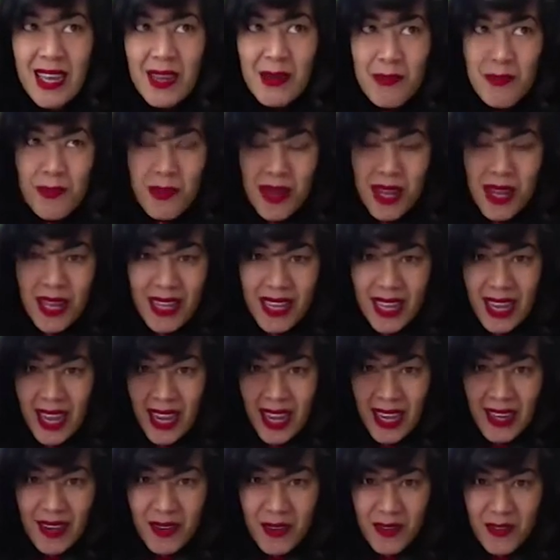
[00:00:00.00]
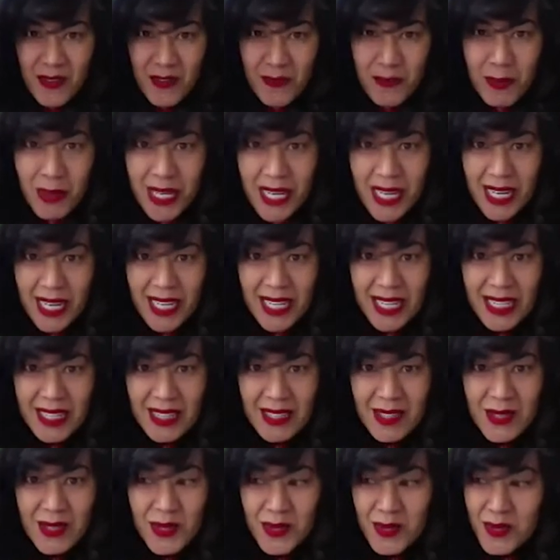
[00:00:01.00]
like kind of pinning it
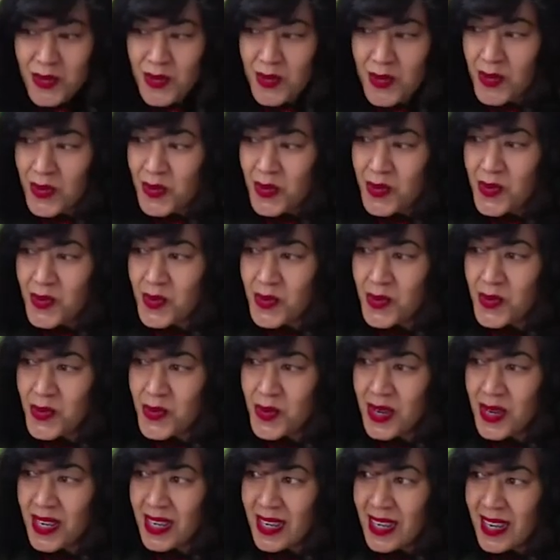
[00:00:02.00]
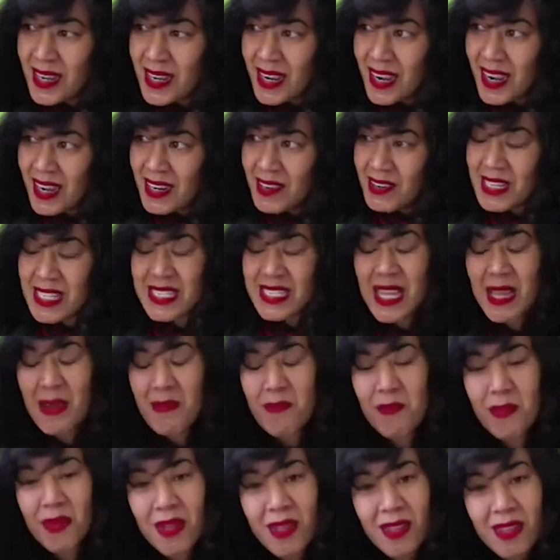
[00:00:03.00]
to
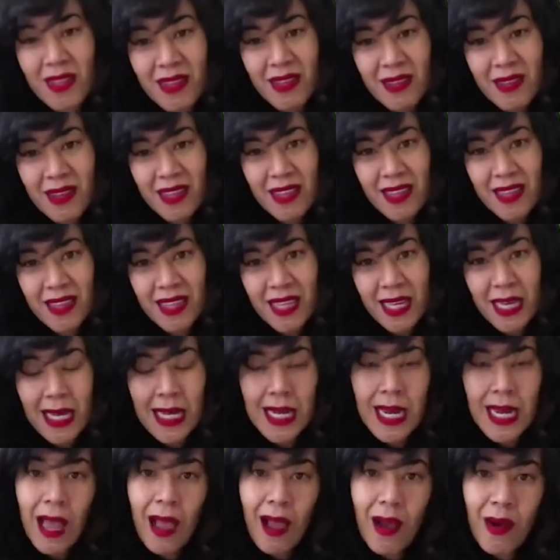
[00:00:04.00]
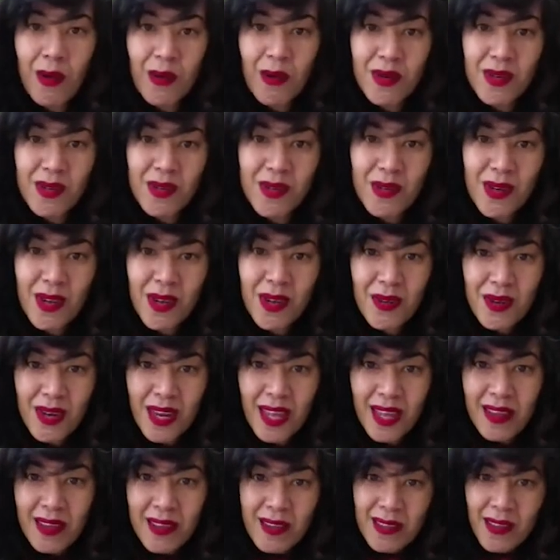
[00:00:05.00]
resemble the crown, you know,
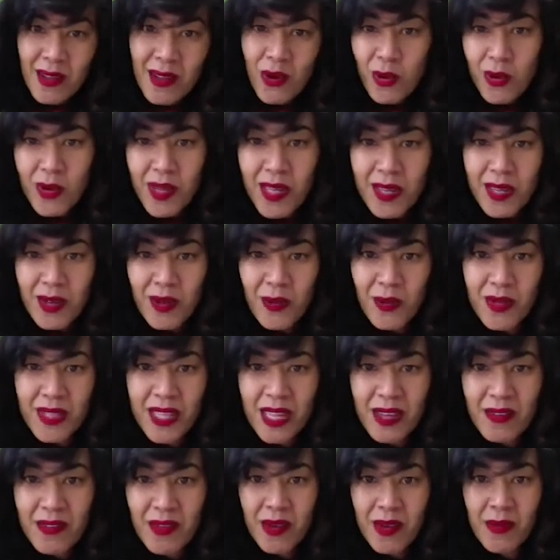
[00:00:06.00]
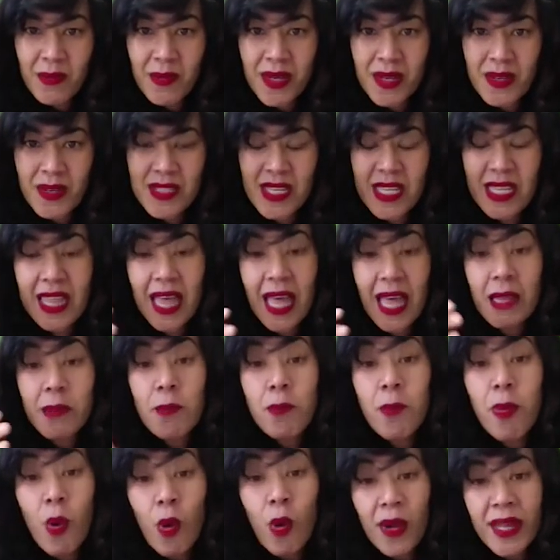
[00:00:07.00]
like the queen or whatever. Because at
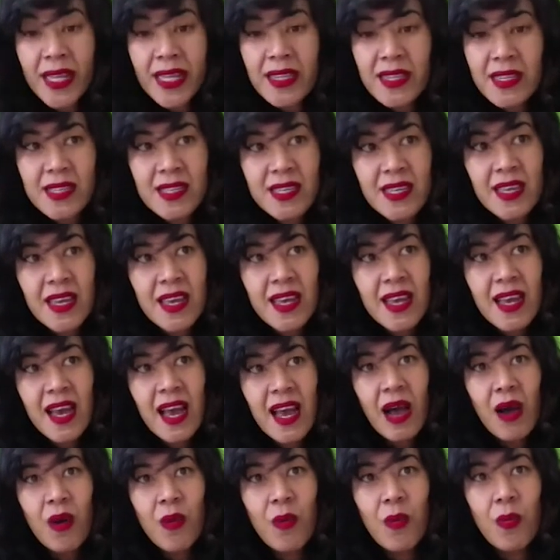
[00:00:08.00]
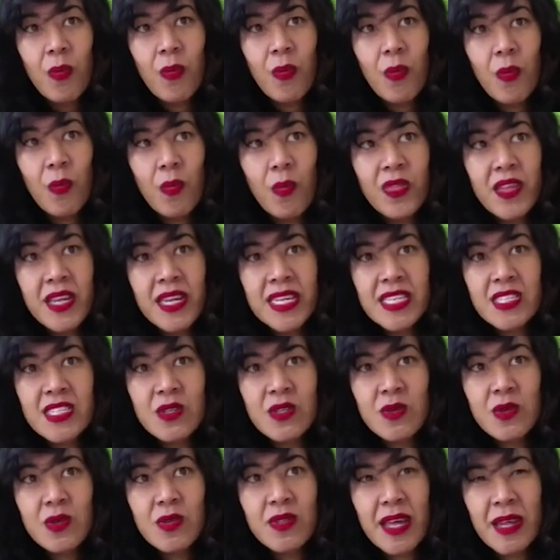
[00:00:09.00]
that point, the
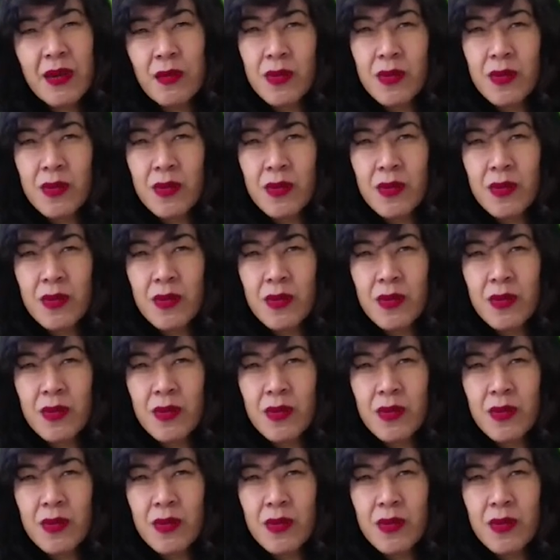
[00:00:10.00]
reason that